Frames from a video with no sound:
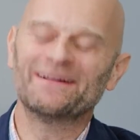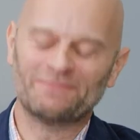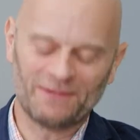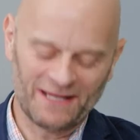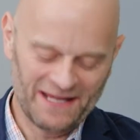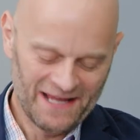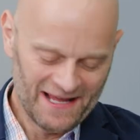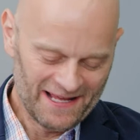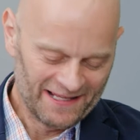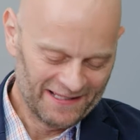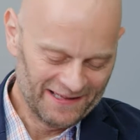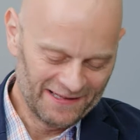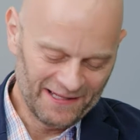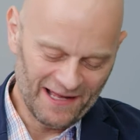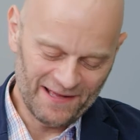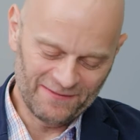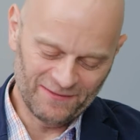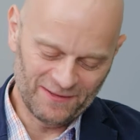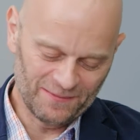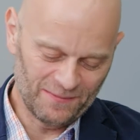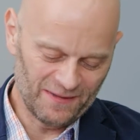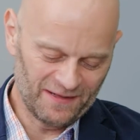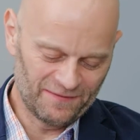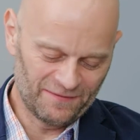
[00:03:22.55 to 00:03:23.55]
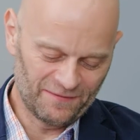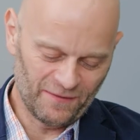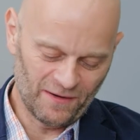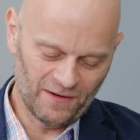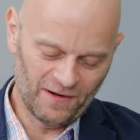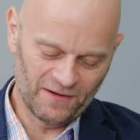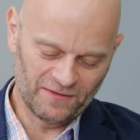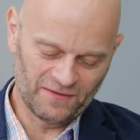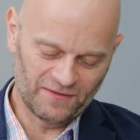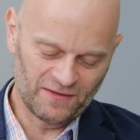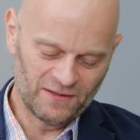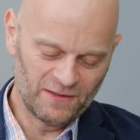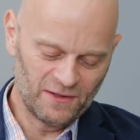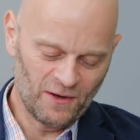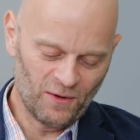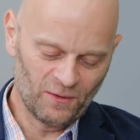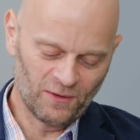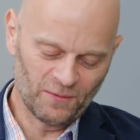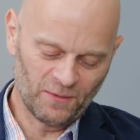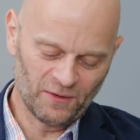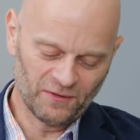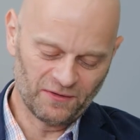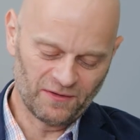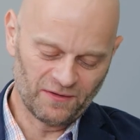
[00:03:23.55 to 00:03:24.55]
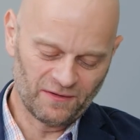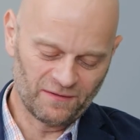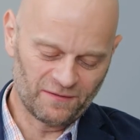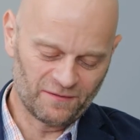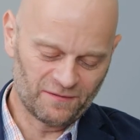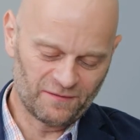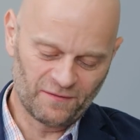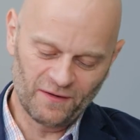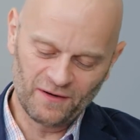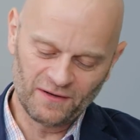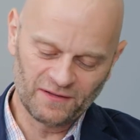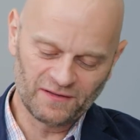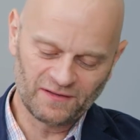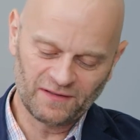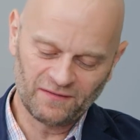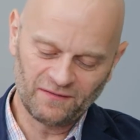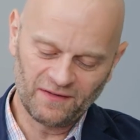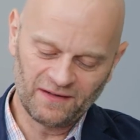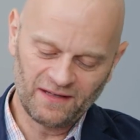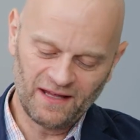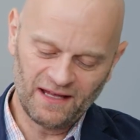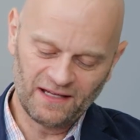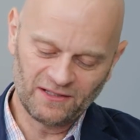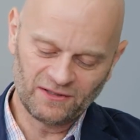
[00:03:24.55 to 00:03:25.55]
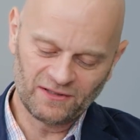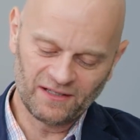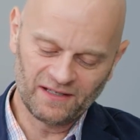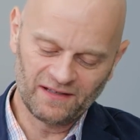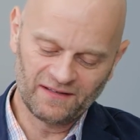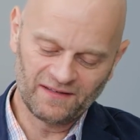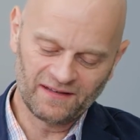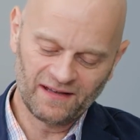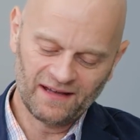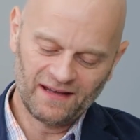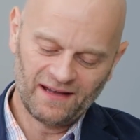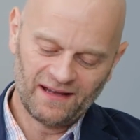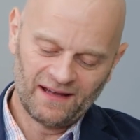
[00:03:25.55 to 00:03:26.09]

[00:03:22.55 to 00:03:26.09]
They love to be first. The notables are the first of the nations.